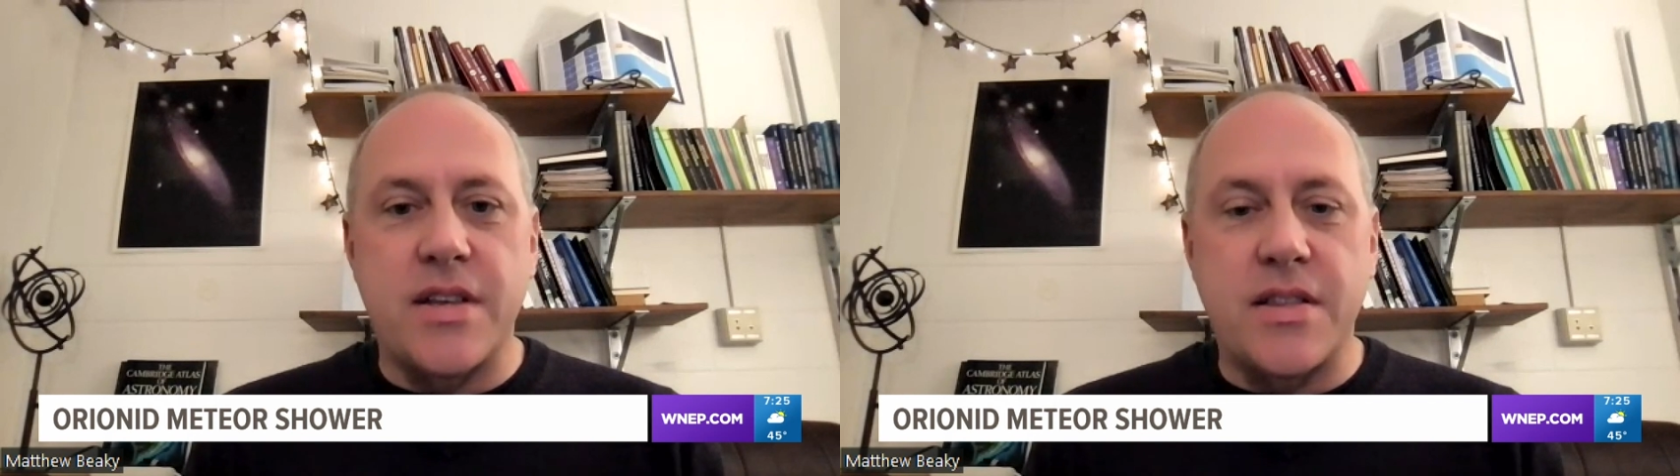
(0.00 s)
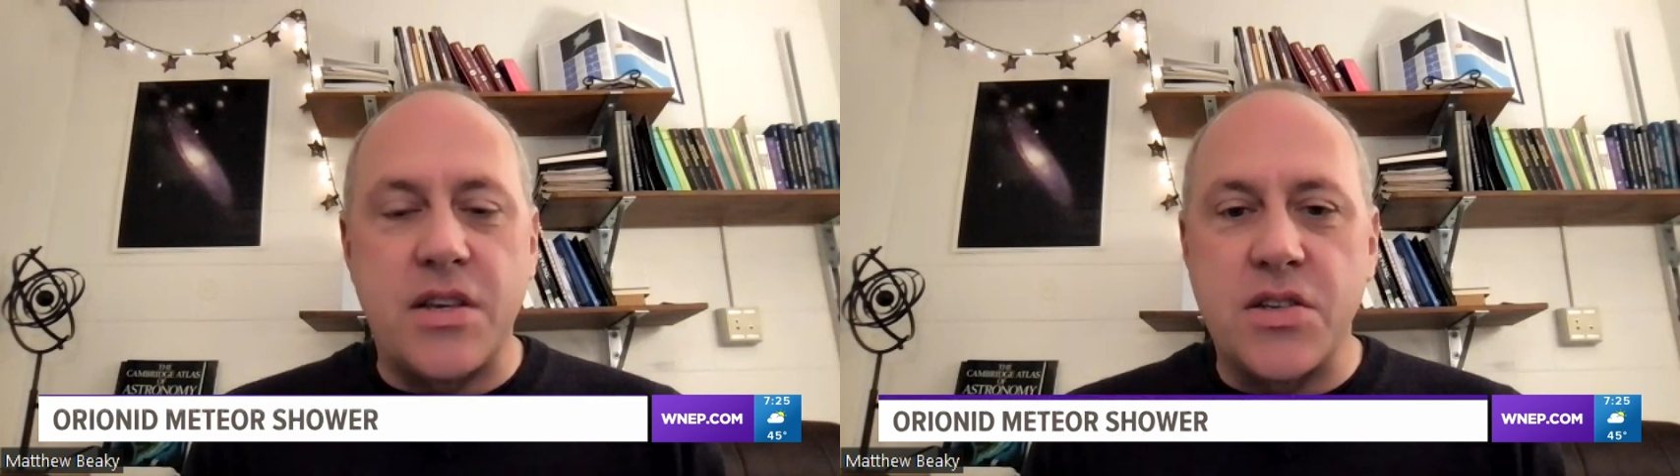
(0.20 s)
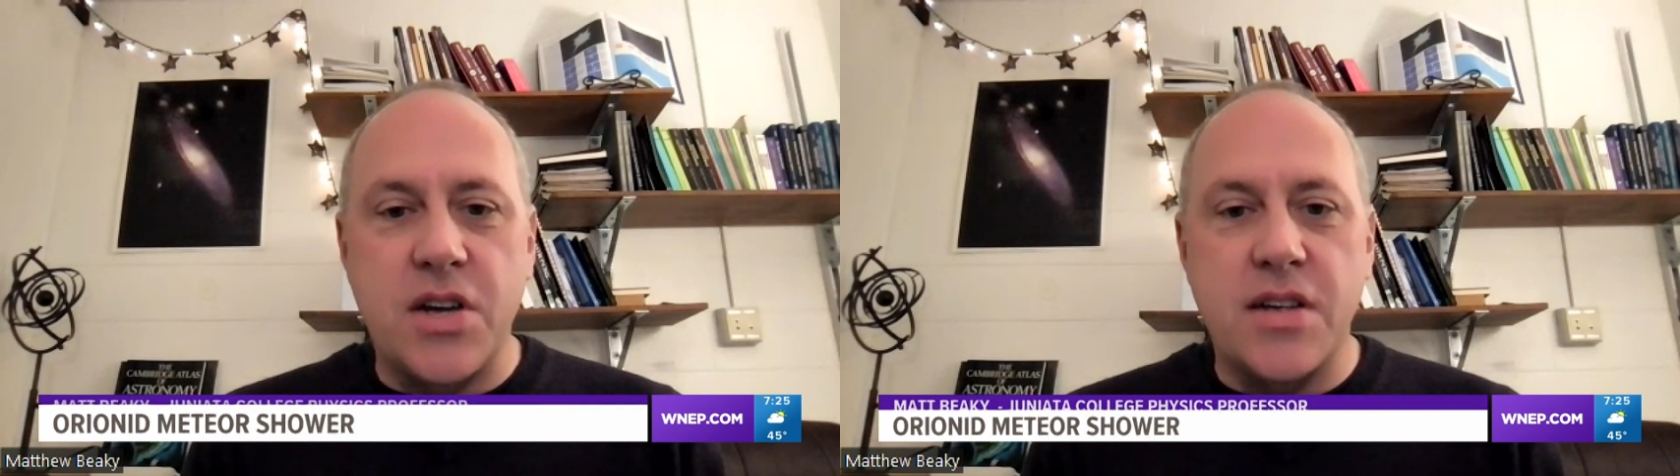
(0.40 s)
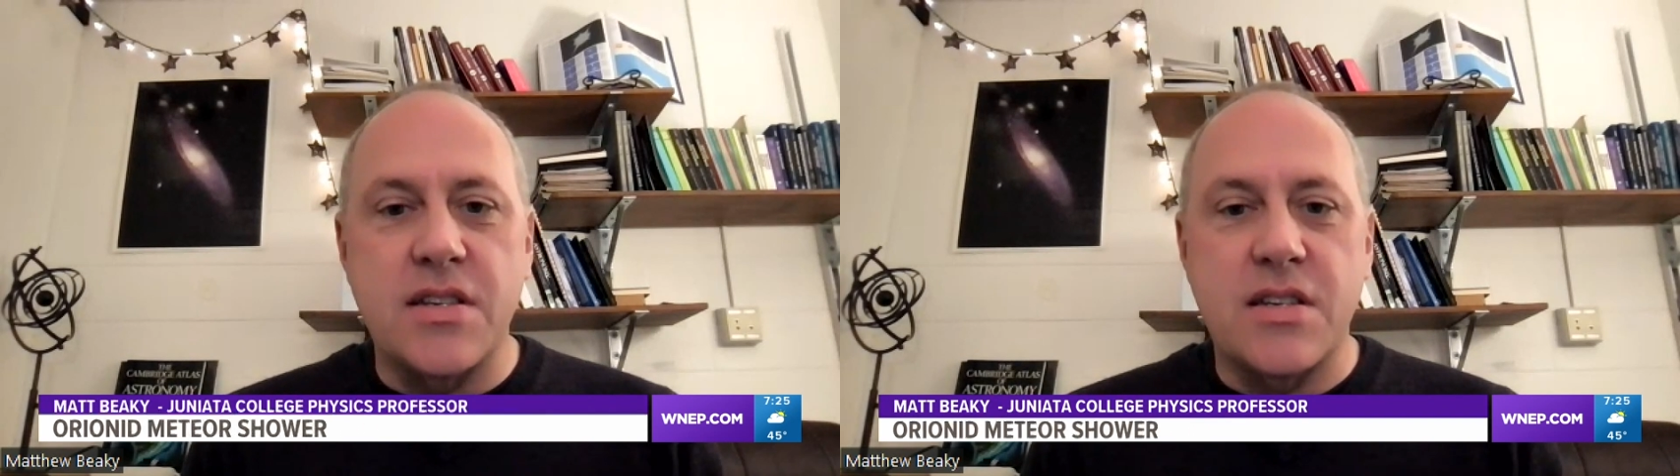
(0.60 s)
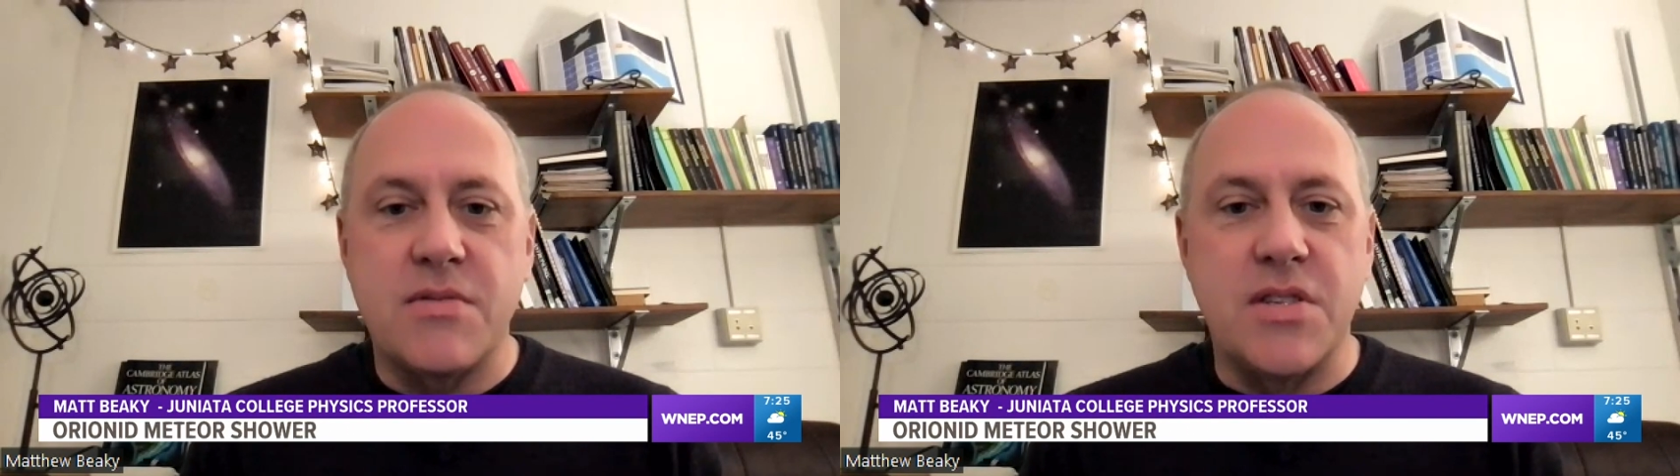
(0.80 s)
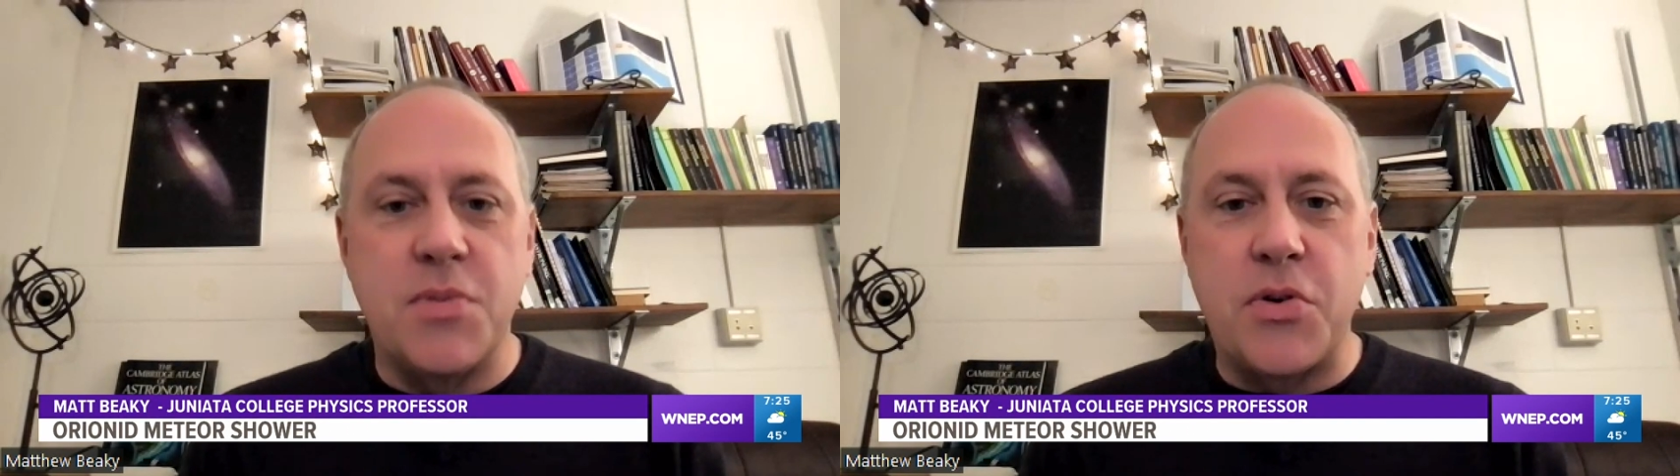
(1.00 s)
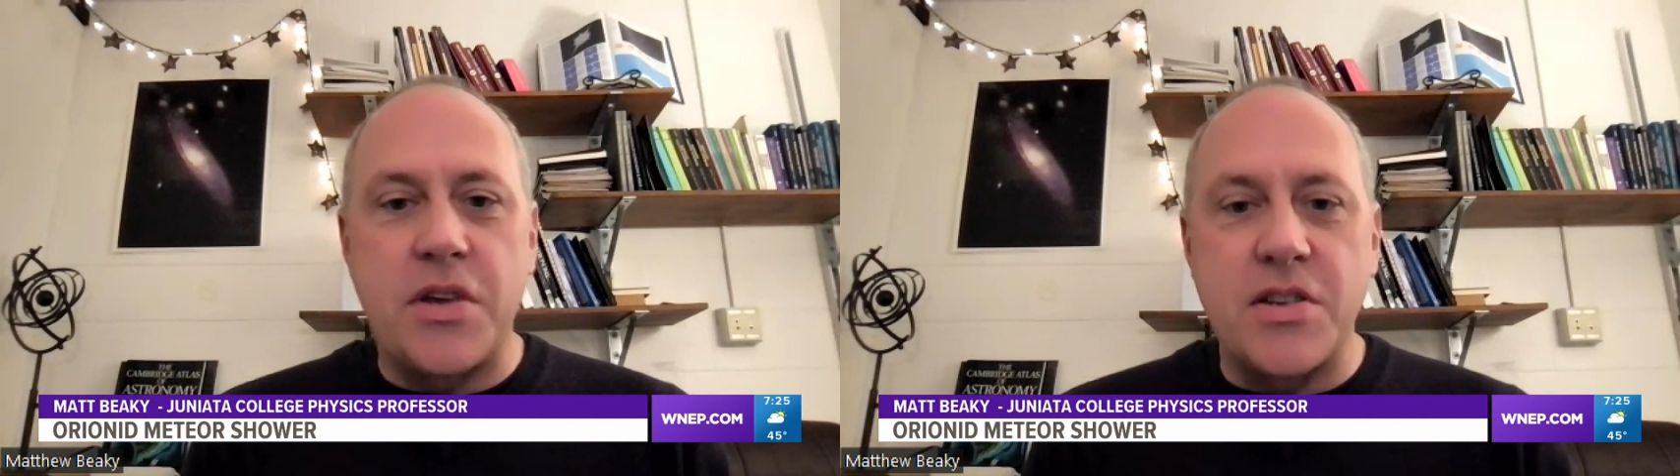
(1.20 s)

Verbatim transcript: like the exhaust, the smoky